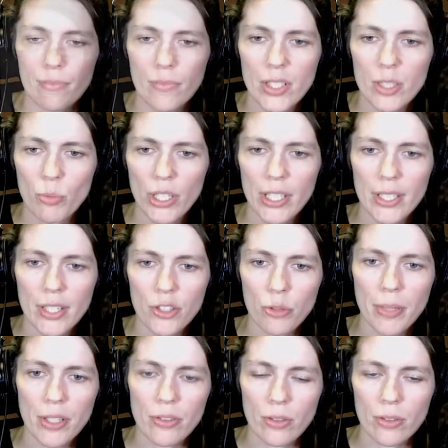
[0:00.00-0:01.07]
It's pretty
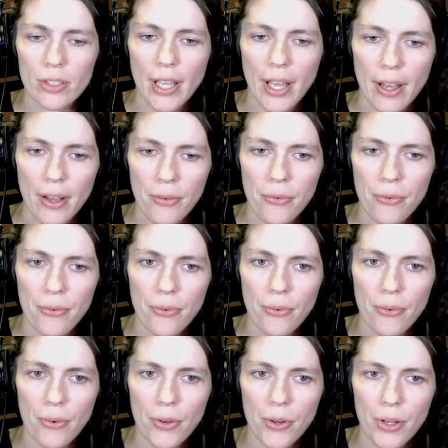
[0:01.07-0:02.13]
detrimental to have
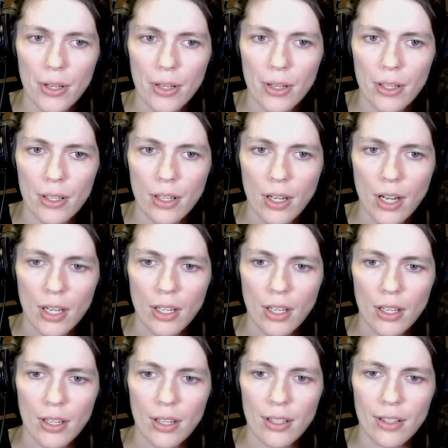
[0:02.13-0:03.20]

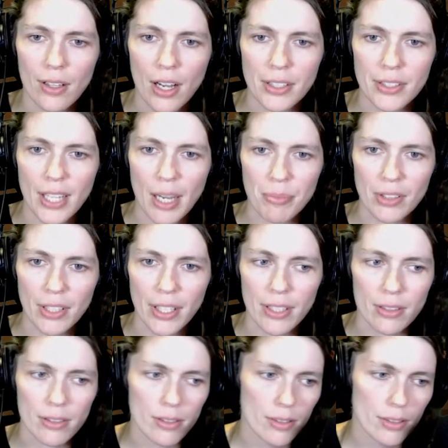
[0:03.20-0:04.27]
untapped
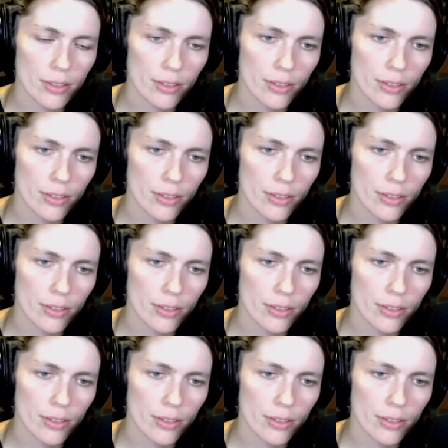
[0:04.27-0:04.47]
lands.